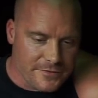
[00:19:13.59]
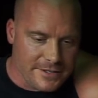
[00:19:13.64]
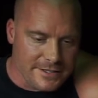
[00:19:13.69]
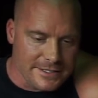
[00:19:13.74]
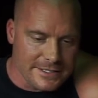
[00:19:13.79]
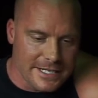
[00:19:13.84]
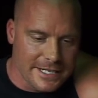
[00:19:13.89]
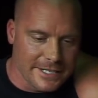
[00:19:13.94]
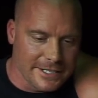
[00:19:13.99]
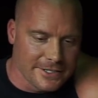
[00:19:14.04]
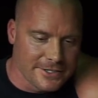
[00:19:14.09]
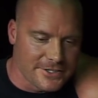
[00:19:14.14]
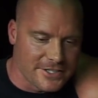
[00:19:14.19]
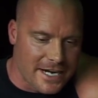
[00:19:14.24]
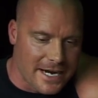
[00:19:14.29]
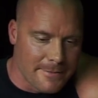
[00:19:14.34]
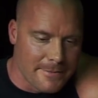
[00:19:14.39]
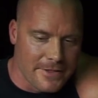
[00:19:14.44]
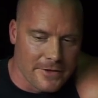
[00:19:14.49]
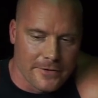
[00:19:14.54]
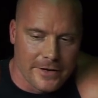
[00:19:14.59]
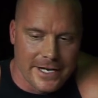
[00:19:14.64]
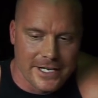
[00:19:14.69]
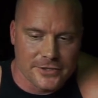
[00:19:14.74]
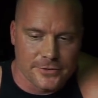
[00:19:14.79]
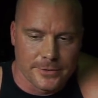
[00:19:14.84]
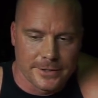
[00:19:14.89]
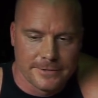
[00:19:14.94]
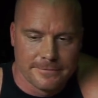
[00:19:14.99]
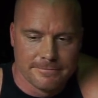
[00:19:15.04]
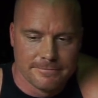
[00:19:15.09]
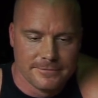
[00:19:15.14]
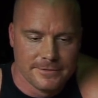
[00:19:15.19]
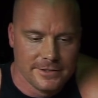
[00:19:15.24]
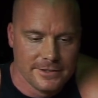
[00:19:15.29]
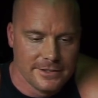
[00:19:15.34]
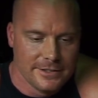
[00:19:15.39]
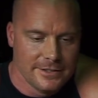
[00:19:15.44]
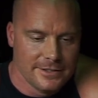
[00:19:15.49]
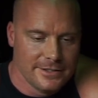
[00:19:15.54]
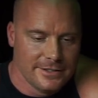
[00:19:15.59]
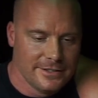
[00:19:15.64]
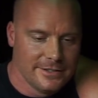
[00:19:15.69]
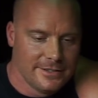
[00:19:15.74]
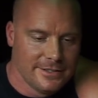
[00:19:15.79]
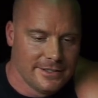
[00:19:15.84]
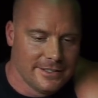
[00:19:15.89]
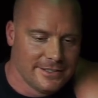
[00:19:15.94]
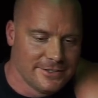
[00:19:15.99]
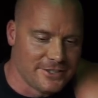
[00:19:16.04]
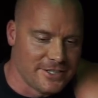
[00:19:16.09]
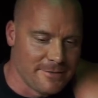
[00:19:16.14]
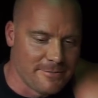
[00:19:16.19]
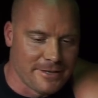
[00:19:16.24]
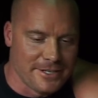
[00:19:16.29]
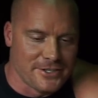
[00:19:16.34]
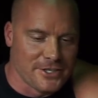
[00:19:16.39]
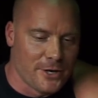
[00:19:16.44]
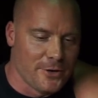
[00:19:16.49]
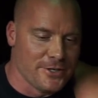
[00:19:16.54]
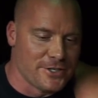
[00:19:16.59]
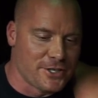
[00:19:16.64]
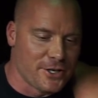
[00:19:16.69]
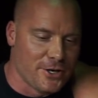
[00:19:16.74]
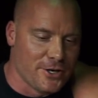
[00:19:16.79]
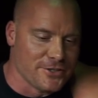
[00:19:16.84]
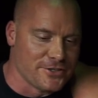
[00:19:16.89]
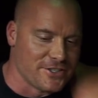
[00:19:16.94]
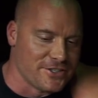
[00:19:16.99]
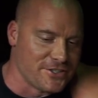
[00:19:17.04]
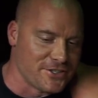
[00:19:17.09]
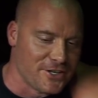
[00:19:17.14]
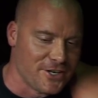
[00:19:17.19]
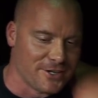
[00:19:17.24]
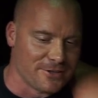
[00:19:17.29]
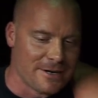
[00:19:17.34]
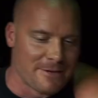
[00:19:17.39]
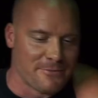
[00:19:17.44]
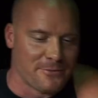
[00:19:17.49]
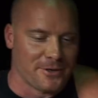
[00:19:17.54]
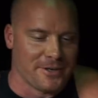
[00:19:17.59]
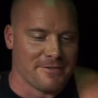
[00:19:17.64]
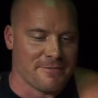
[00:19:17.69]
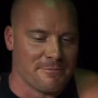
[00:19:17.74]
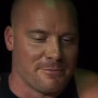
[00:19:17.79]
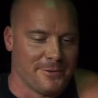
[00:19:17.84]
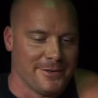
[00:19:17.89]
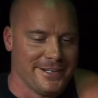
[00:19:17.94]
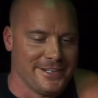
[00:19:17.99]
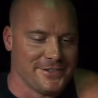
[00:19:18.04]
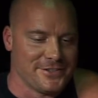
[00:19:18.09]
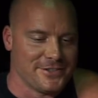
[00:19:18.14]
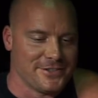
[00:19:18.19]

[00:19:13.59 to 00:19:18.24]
I had a good time at the last one. Simpkins always calls the song right before he even plays.